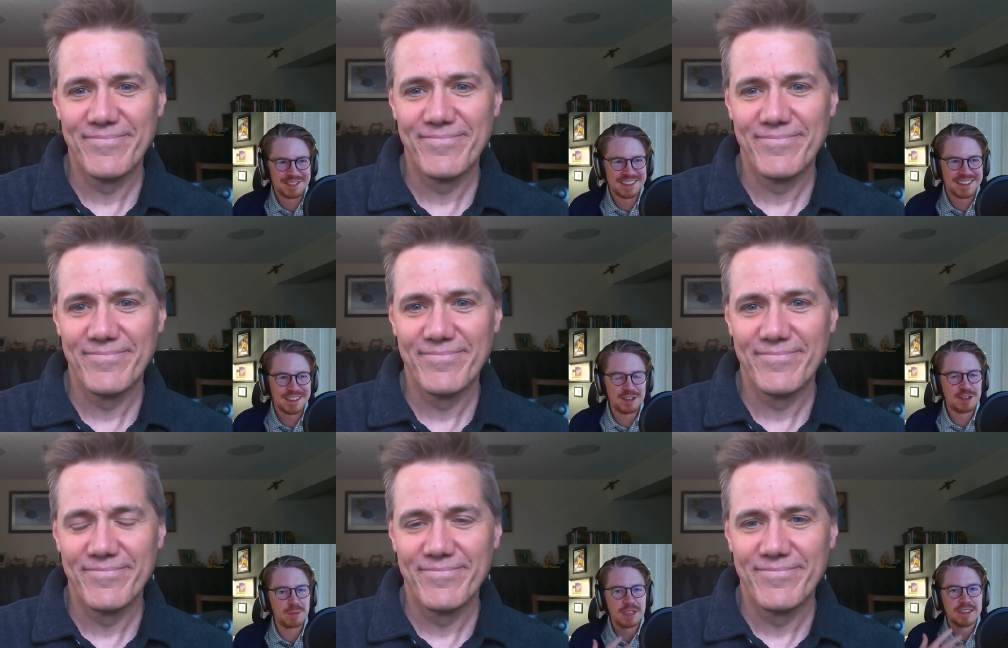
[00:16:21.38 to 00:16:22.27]
Speaker 1: with
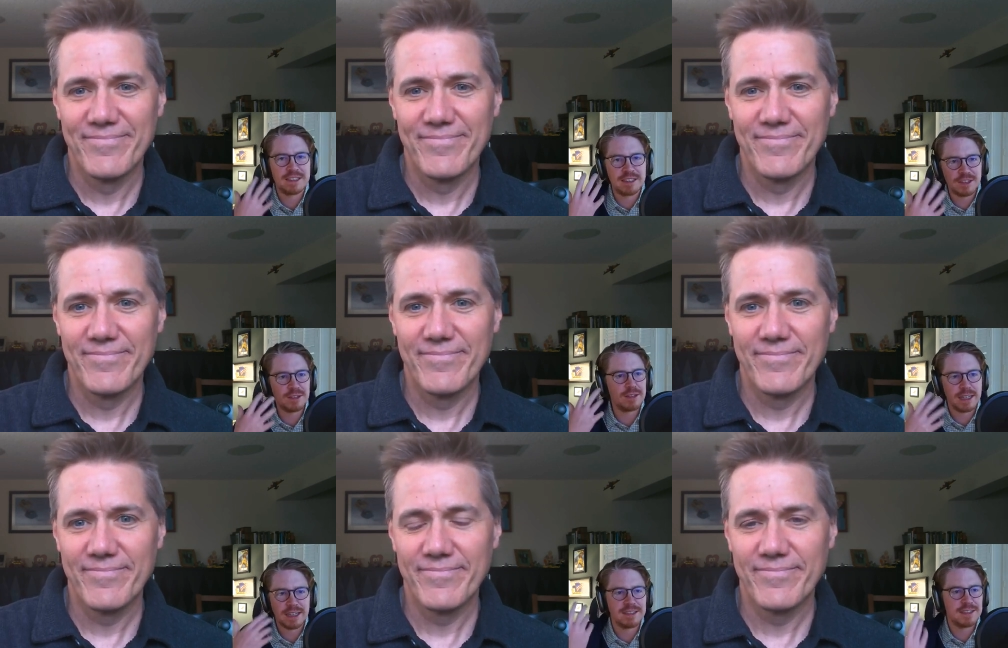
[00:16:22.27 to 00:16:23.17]
technology, but it's still,
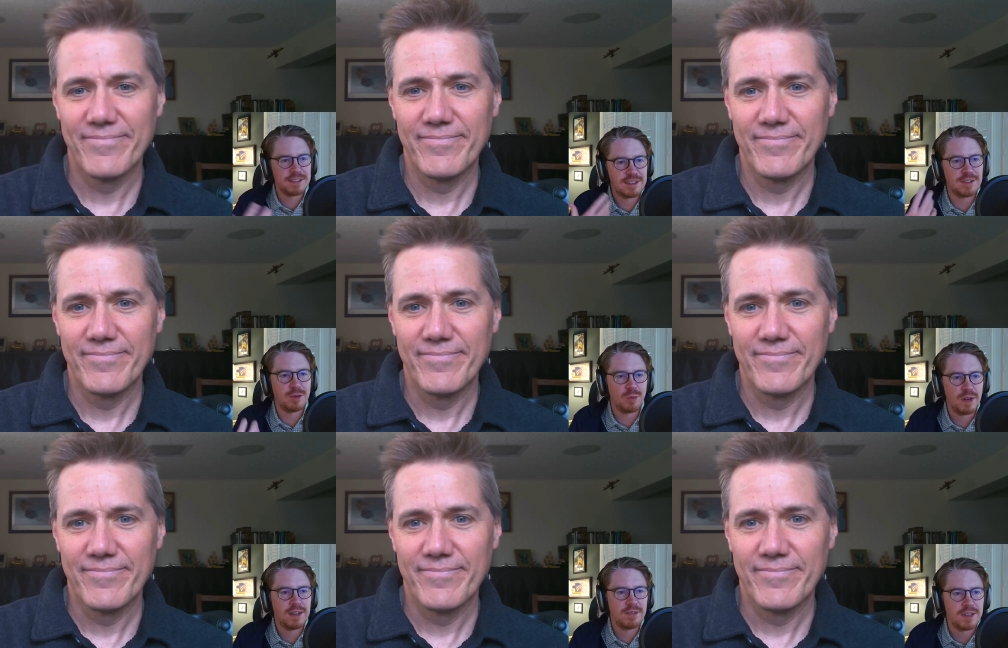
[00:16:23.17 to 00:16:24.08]
like I said, it's a different
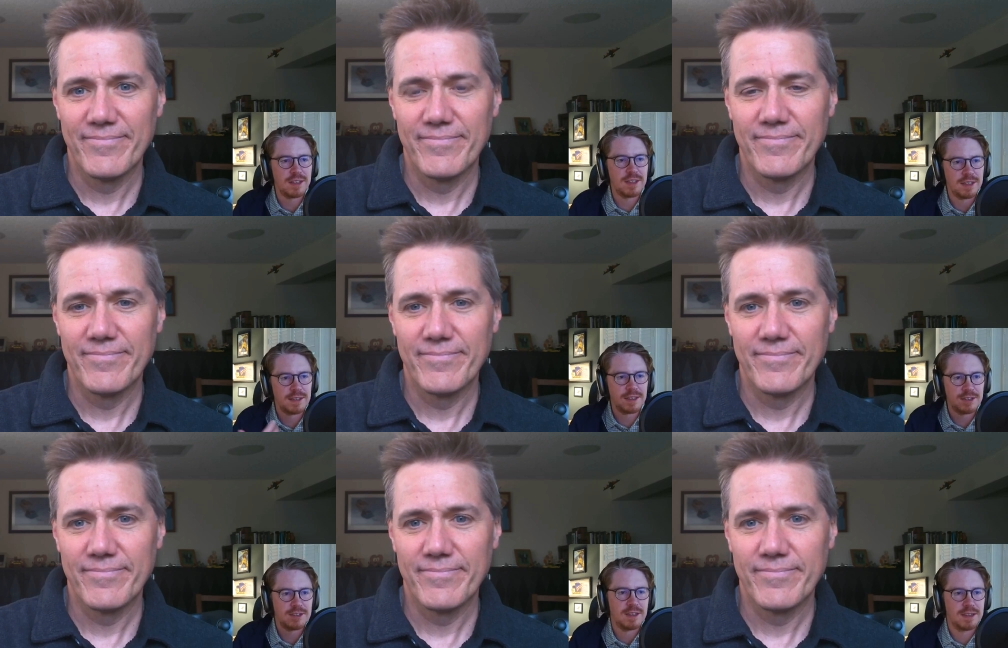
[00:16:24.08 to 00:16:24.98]
way of thinking. And like
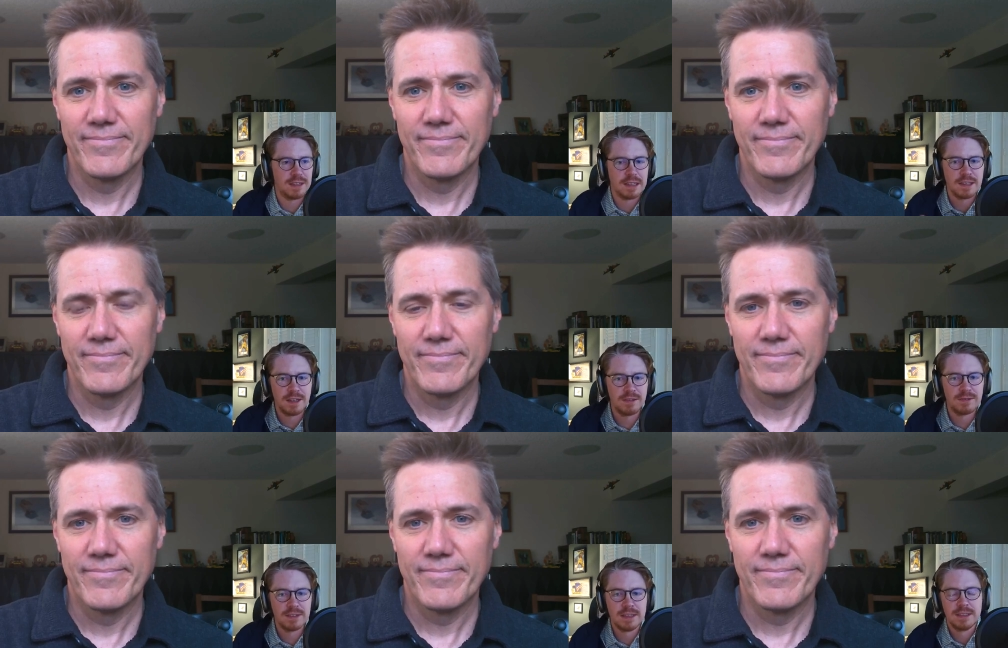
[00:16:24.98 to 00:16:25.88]
you're saying, like a lot
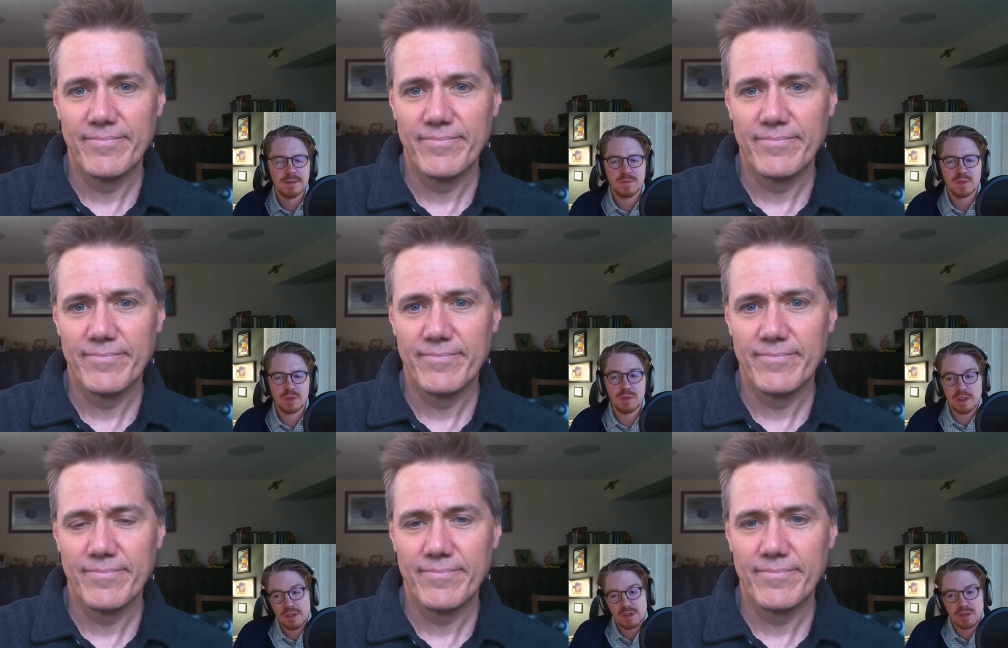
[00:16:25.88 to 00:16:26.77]
of some of
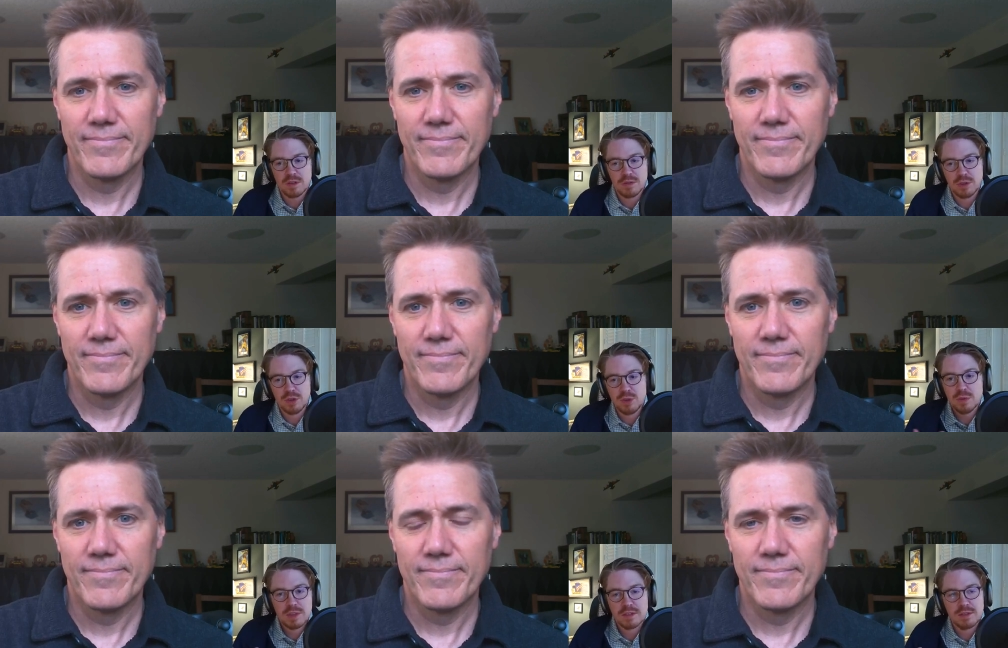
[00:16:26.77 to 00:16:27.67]
either the, the
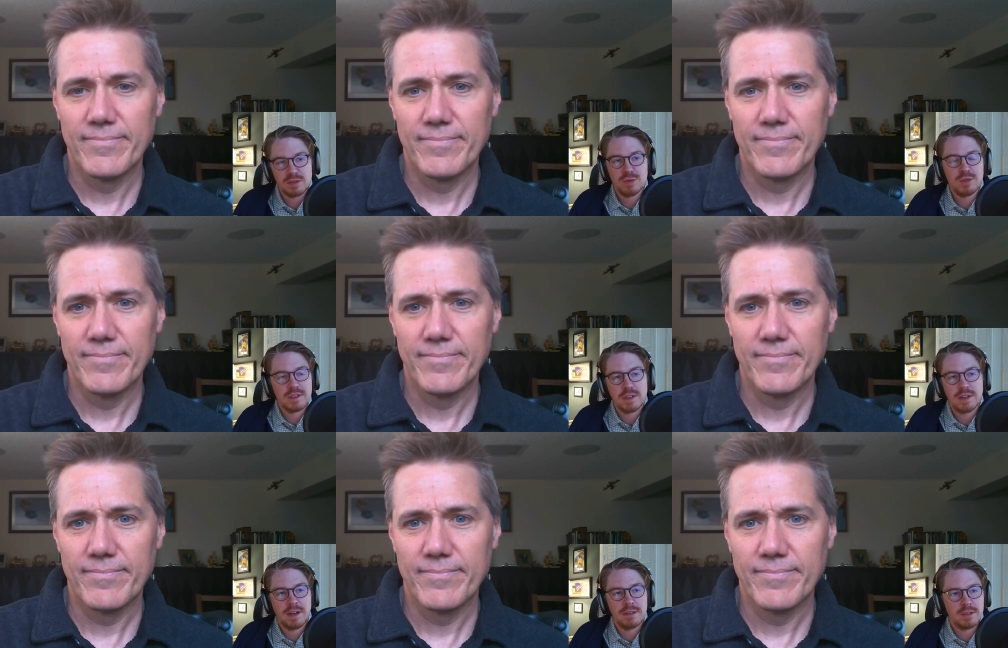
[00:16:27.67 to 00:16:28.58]
newest tools that
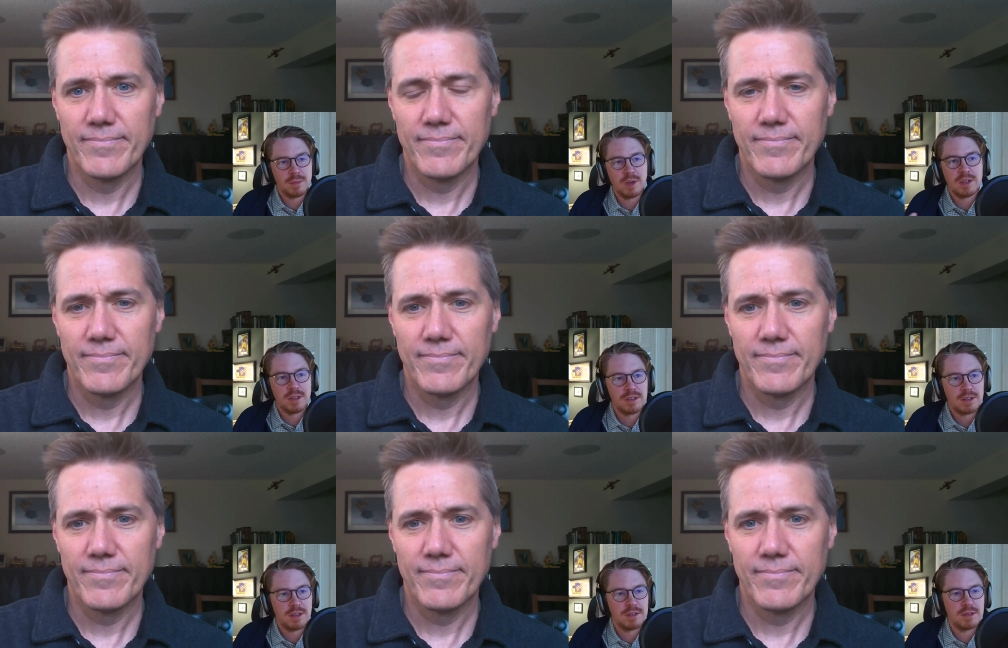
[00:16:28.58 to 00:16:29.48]
are out on the market are
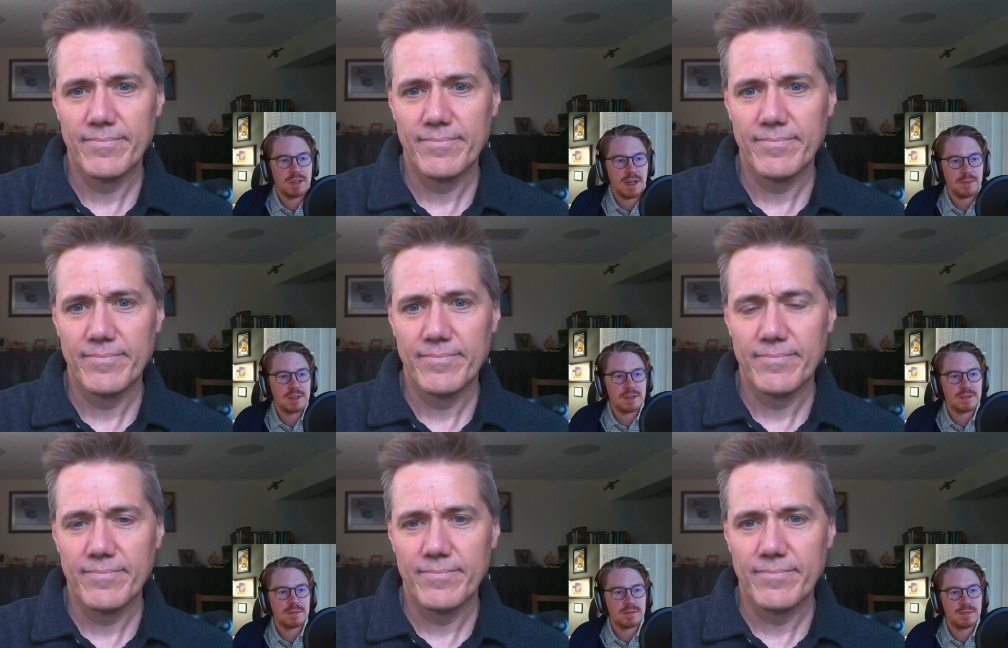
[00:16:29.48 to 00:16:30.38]
starting to adopt
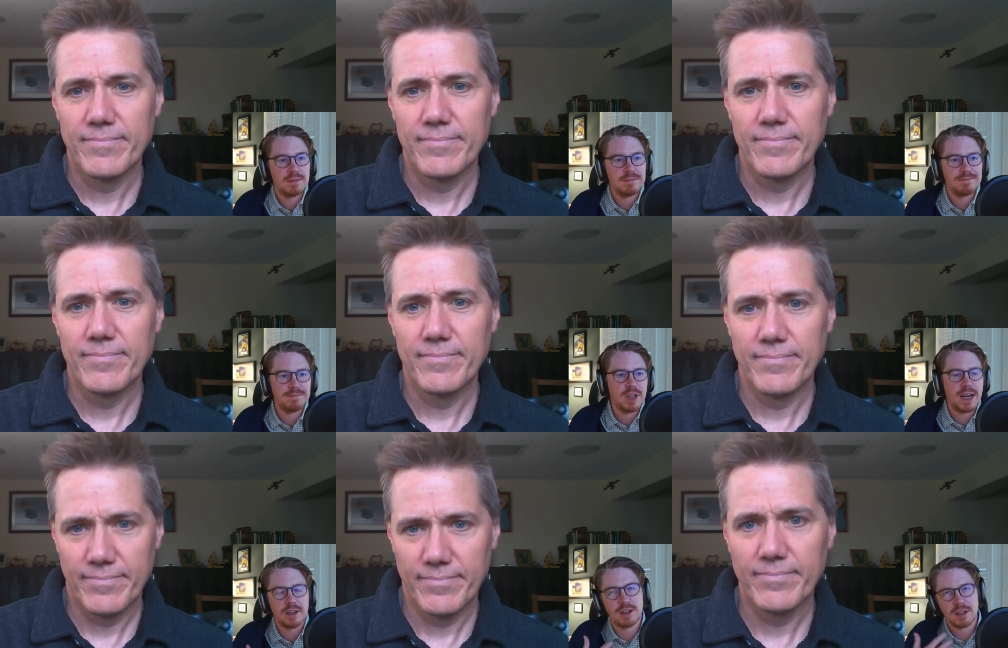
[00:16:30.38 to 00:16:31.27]
this.
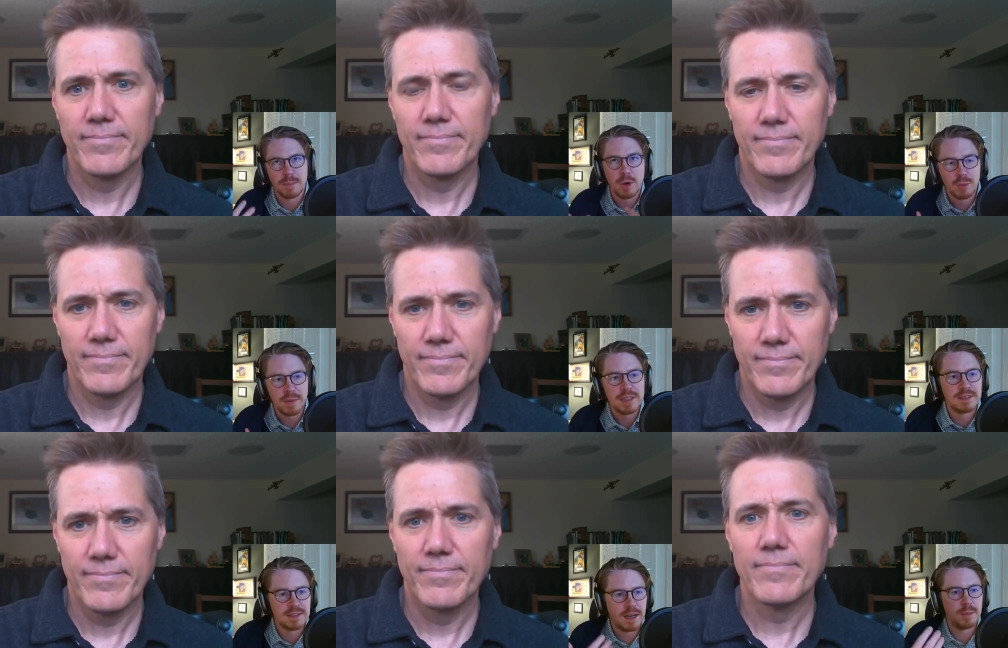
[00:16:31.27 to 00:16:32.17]
I call it component
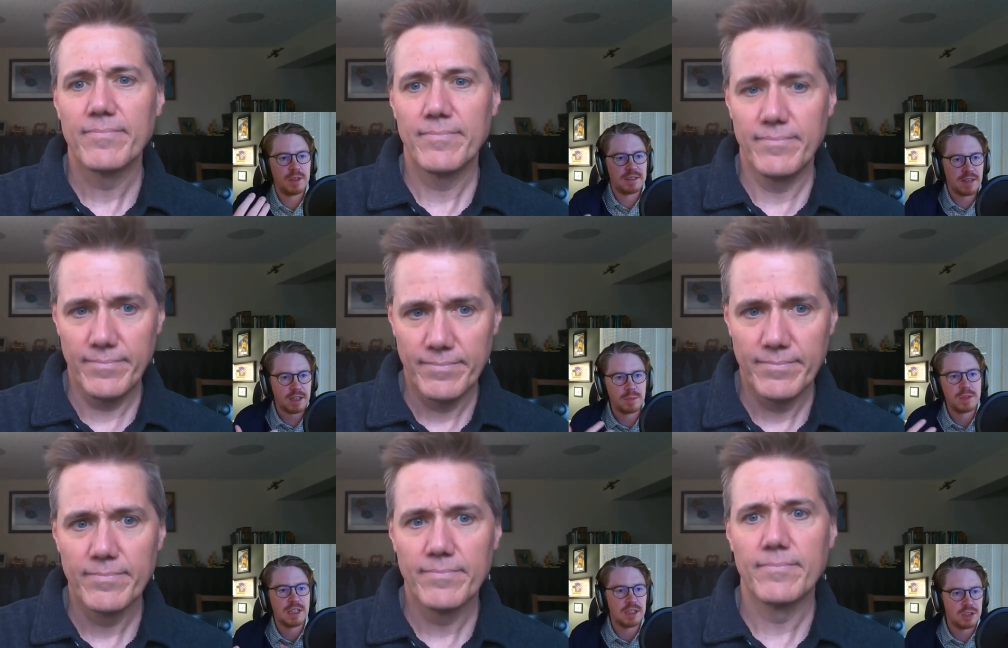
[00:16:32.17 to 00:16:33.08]
based design, but this mm-hmm.
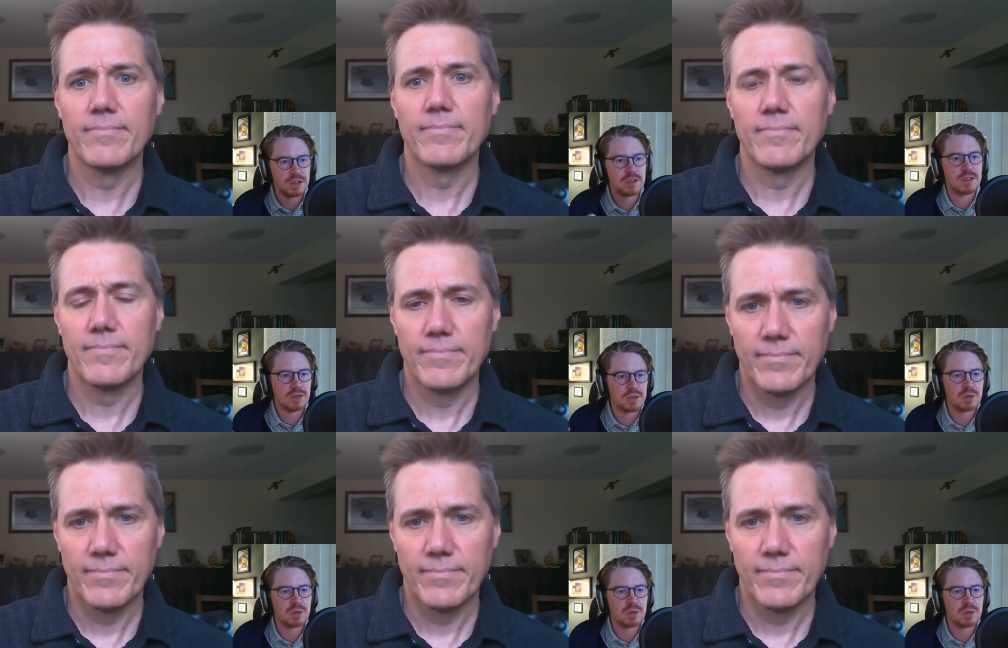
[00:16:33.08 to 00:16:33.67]
documentation or single